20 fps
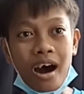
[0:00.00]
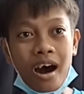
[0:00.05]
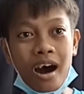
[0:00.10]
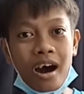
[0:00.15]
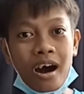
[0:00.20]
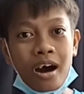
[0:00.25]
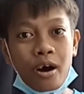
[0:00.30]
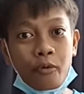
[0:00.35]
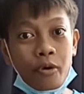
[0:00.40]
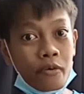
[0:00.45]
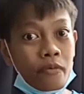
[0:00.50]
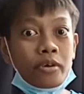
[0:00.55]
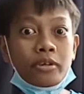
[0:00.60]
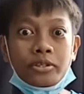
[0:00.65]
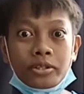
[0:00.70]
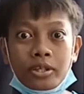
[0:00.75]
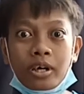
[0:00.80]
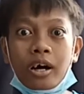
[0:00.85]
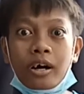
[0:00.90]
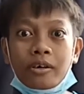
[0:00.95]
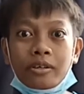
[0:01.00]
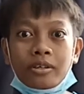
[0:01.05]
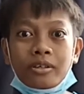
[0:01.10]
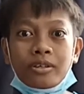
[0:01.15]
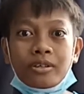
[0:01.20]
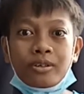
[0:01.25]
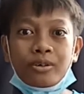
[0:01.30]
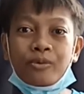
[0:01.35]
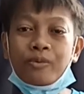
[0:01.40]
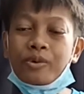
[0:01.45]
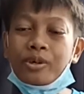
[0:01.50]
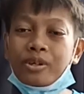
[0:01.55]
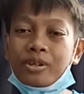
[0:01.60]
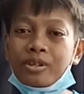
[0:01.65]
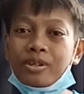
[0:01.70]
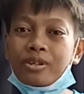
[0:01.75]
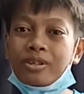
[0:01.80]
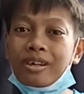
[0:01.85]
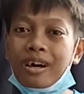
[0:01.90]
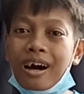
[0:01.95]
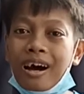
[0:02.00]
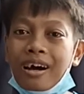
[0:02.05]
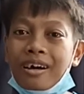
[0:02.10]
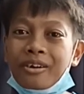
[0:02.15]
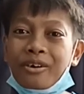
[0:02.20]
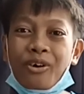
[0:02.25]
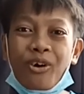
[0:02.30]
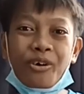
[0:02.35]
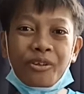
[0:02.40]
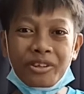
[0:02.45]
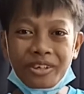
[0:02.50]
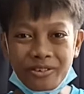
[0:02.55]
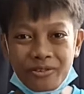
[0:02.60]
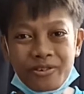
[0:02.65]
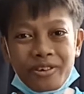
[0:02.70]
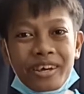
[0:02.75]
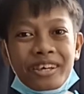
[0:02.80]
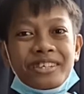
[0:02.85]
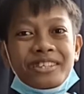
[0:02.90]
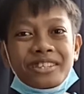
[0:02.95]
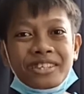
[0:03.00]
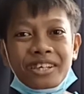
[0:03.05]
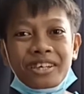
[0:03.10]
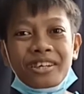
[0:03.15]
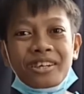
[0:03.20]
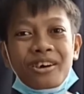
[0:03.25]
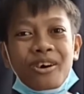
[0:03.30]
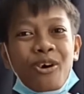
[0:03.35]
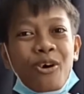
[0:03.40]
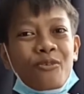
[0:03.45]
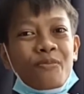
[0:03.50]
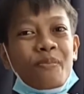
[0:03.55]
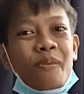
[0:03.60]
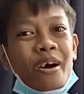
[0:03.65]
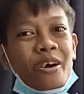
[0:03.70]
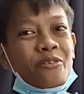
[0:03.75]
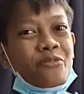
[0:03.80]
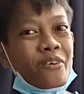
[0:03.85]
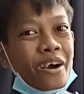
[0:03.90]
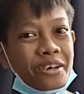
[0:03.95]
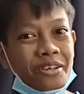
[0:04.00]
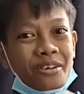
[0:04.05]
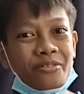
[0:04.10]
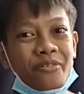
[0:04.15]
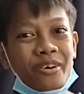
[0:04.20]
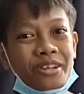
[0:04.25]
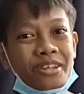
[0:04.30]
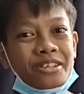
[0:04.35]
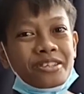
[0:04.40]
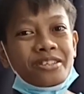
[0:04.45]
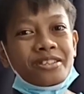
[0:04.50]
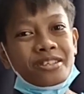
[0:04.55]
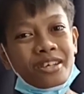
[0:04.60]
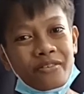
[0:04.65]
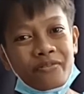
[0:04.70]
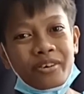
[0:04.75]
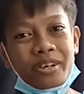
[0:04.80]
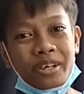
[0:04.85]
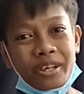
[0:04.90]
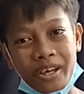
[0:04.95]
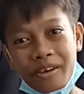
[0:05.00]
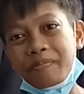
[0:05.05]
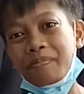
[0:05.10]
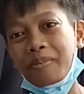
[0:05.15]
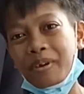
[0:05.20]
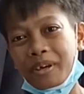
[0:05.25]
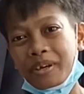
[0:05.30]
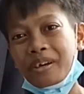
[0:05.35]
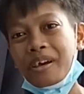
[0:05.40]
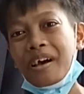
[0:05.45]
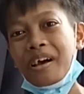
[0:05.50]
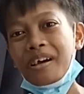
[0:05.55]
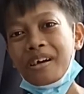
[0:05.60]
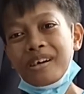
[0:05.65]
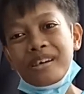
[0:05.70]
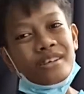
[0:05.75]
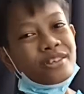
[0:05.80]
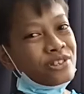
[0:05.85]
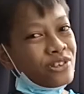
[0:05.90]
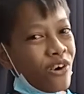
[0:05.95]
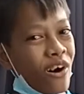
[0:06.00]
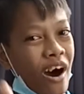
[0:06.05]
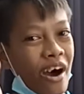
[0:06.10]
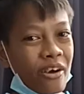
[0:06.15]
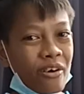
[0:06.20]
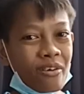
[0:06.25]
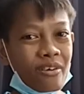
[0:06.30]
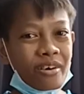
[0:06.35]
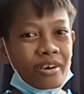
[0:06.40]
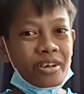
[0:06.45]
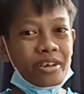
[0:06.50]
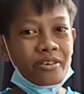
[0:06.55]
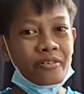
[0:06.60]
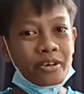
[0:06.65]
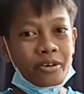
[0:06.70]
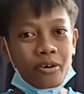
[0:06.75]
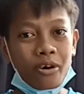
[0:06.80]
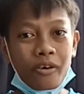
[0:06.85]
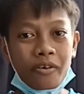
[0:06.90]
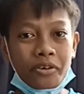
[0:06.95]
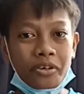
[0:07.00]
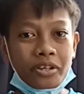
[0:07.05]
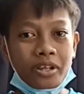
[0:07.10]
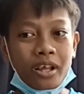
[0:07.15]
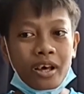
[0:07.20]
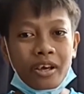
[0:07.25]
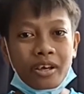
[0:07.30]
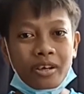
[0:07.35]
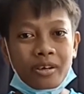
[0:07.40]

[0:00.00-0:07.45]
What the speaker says: we will start with the continuation of my Final Fantasy 7 gameplay. So I already recorded like